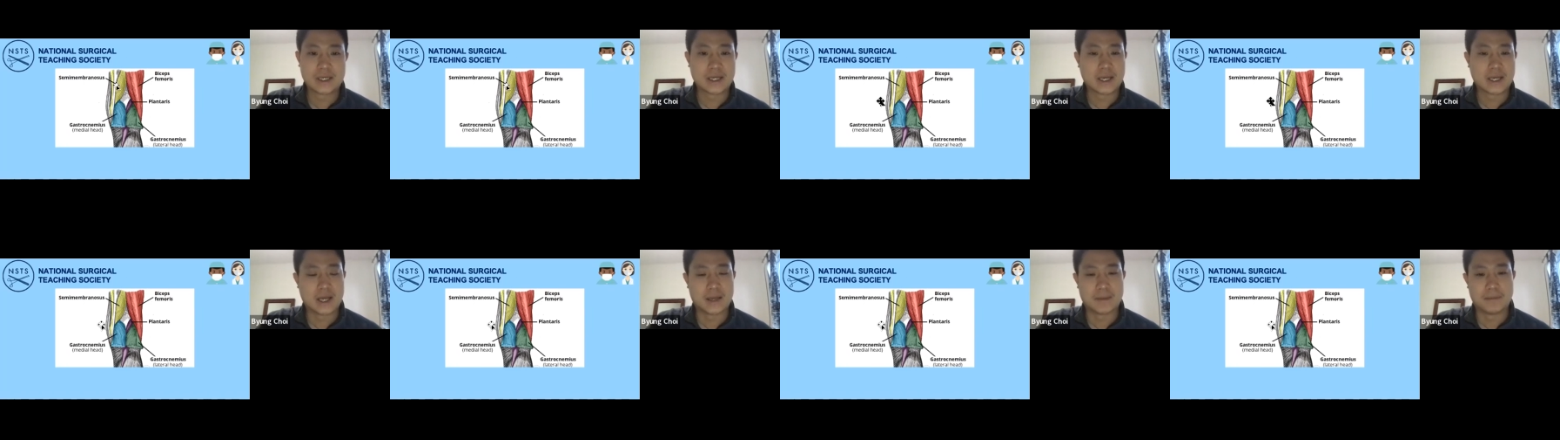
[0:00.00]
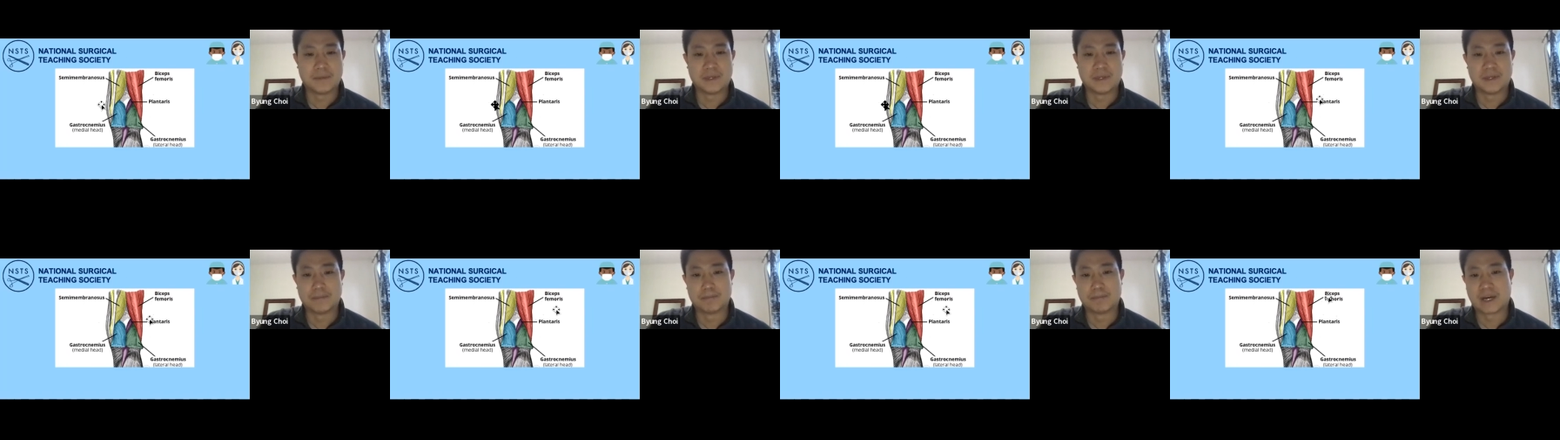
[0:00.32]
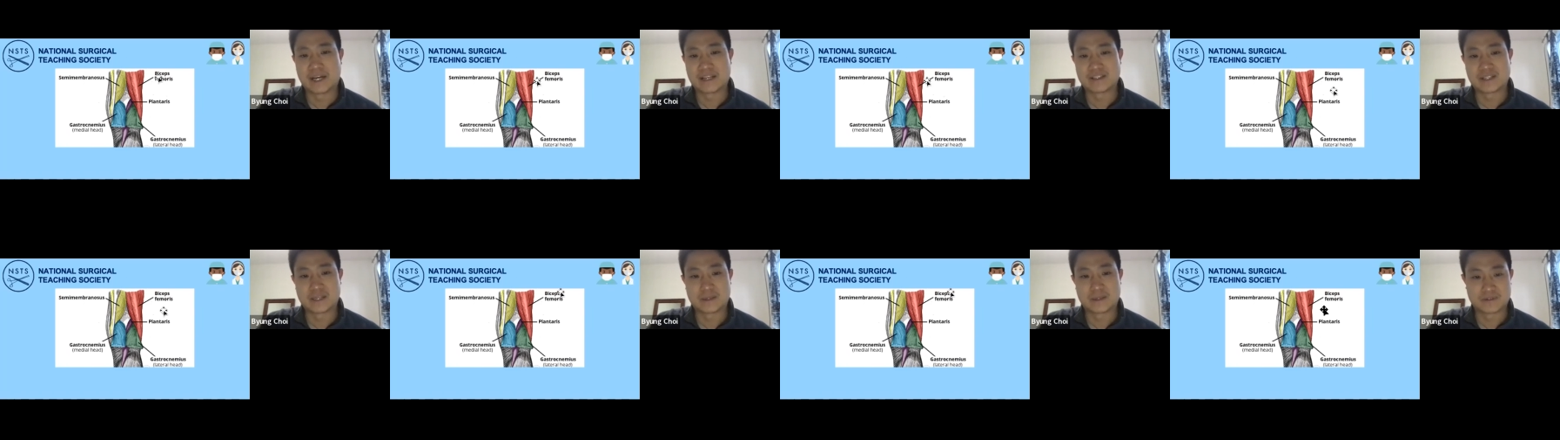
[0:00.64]
and
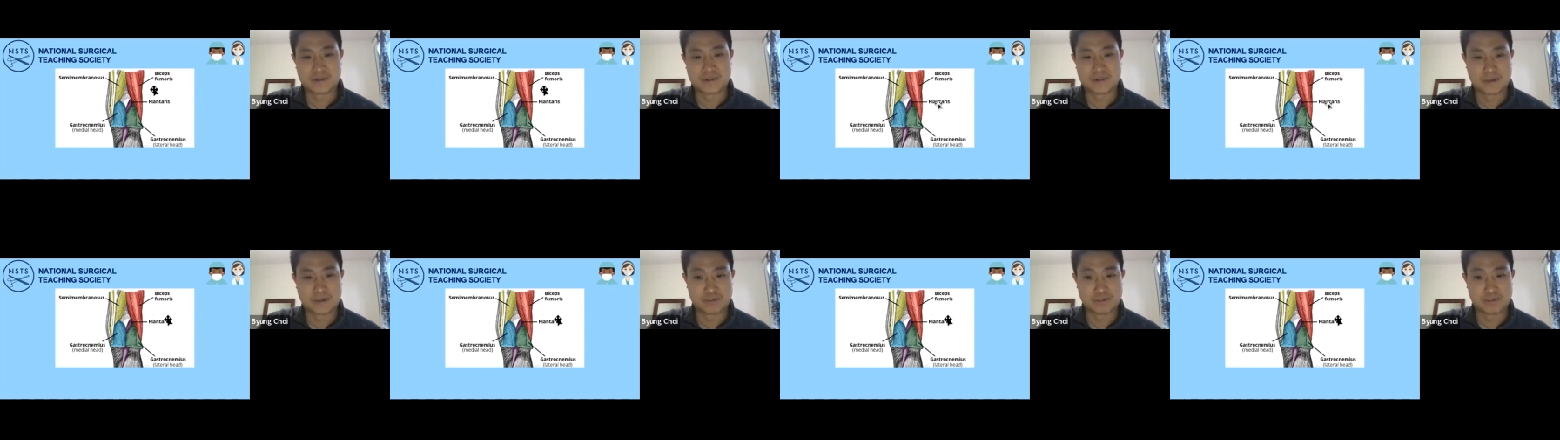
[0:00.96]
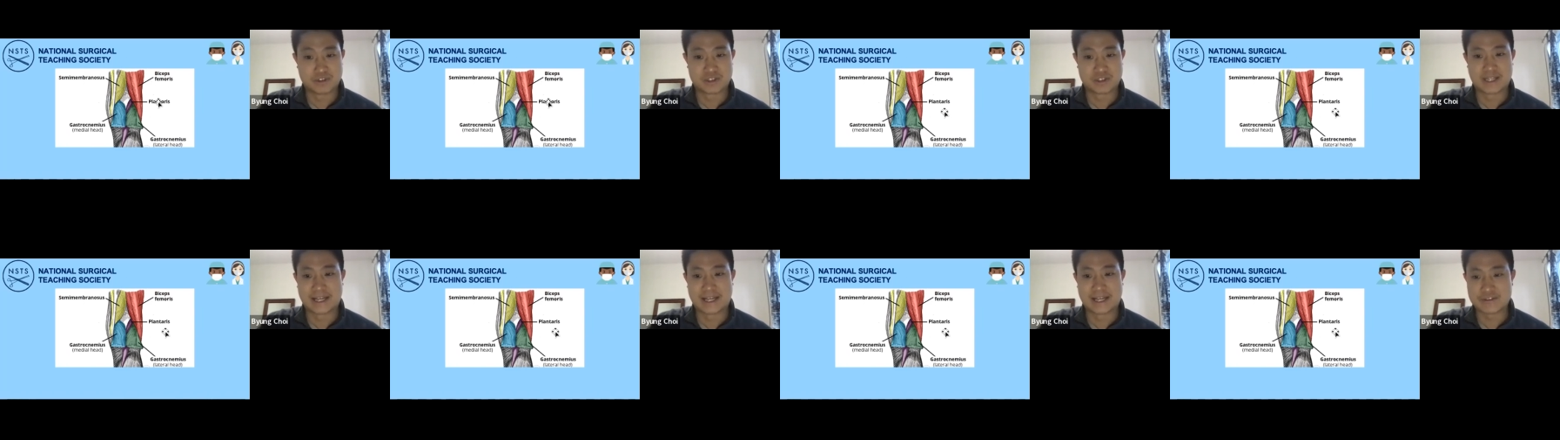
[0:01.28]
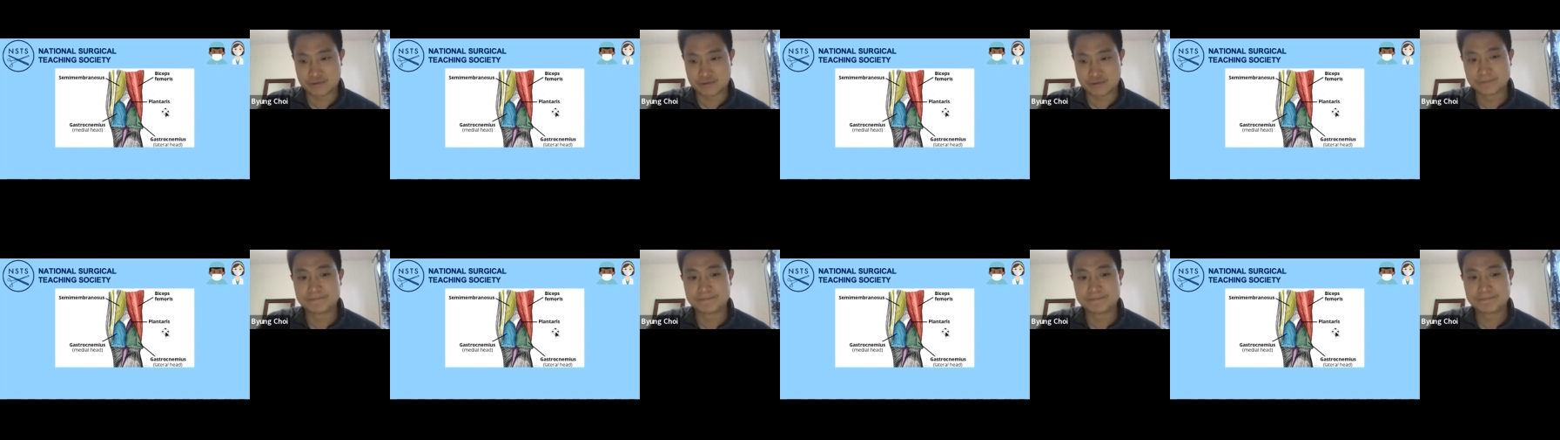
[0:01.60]
biceps femoris
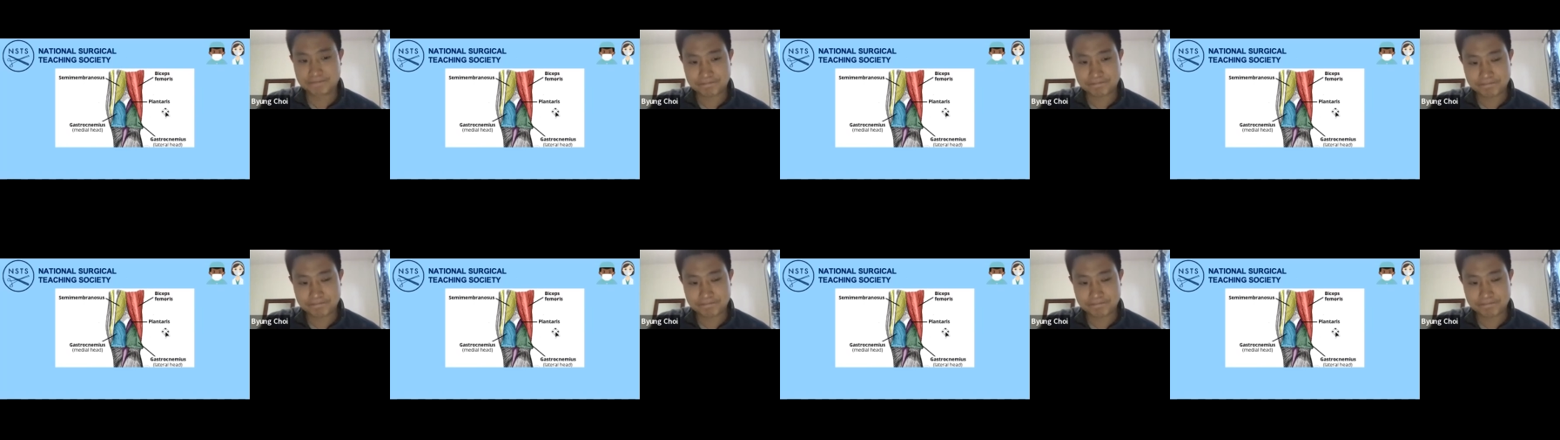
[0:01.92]
lateral.